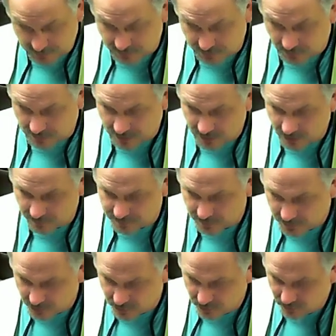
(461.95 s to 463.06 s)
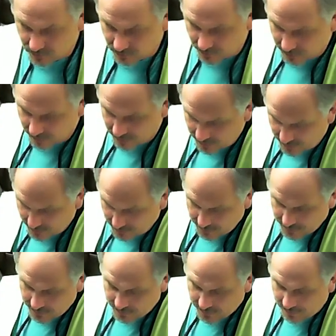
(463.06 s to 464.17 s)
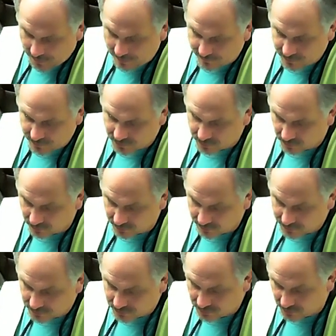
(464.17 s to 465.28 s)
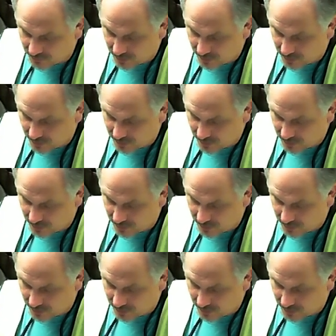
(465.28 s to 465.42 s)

So I hope that you uh, have this. So let's